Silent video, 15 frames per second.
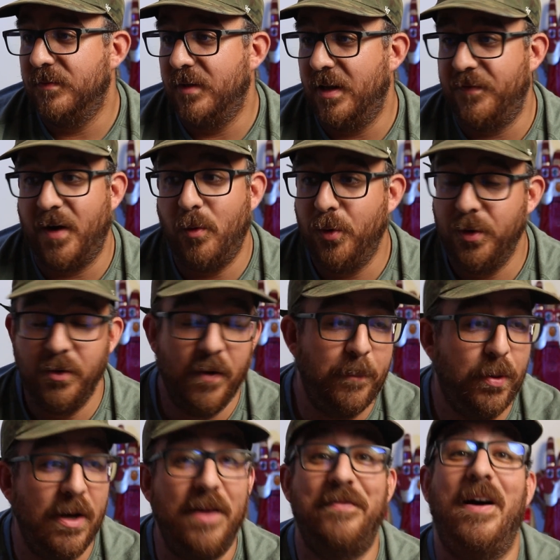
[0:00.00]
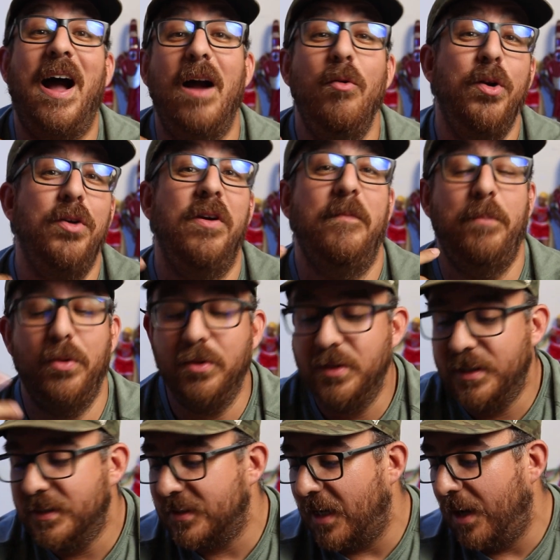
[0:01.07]
If I were to have put, if I were to have pulled
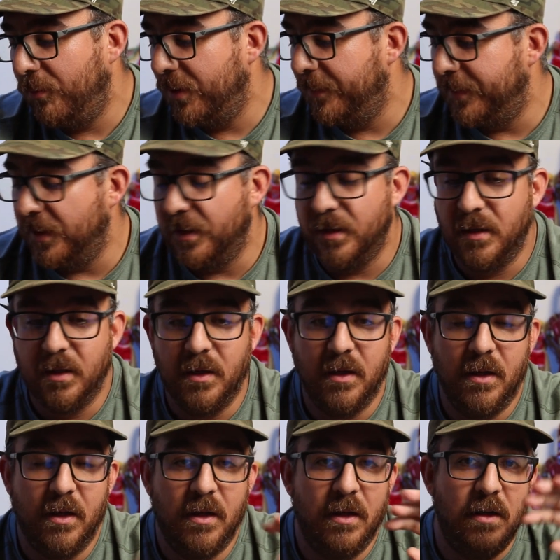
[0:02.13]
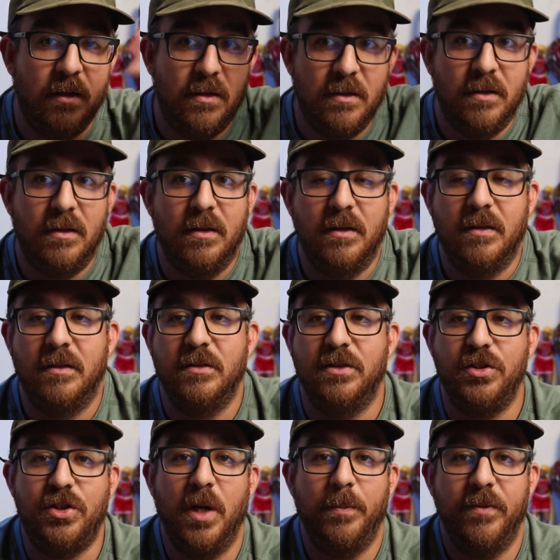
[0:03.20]
this, I would have been
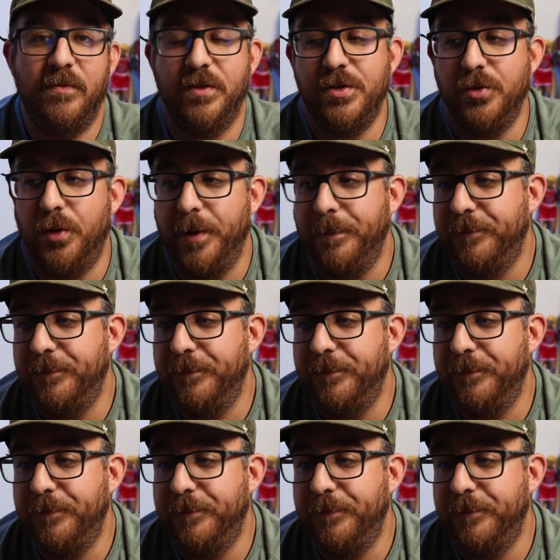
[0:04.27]
jumping for joy.